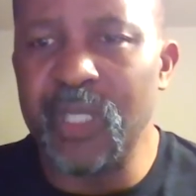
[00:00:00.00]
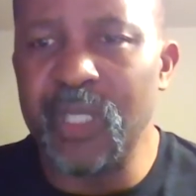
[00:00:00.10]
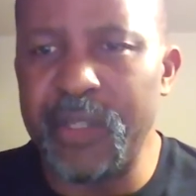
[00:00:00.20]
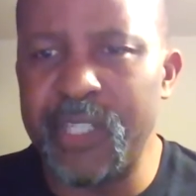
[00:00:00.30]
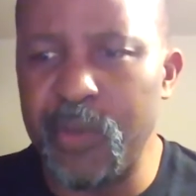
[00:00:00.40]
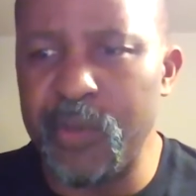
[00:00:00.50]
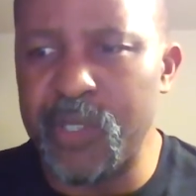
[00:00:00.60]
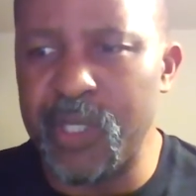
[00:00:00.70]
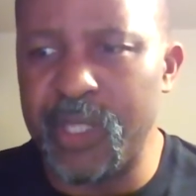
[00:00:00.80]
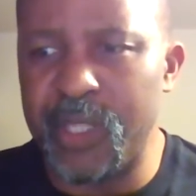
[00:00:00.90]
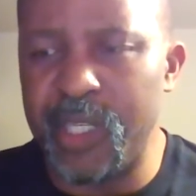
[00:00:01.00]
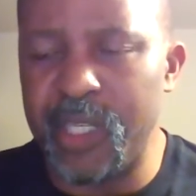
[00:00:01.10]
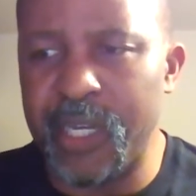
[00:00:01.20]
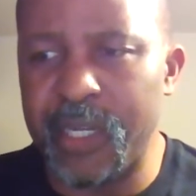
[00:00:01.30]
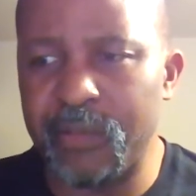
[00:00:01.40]
I'd say it was
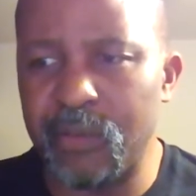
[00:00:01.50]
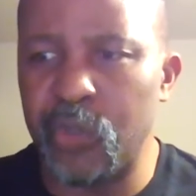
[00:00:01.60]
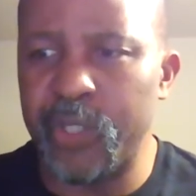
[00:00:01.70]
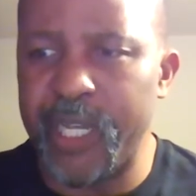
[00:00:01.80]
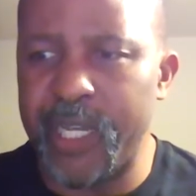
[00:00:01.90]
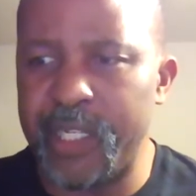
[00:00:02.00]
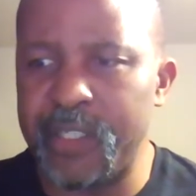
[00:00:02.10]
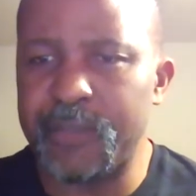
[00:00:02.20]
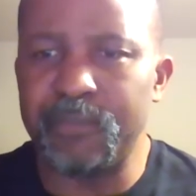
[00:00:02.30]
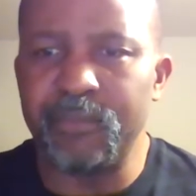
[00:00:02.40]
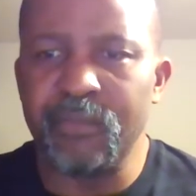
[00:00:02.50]
the early 80s.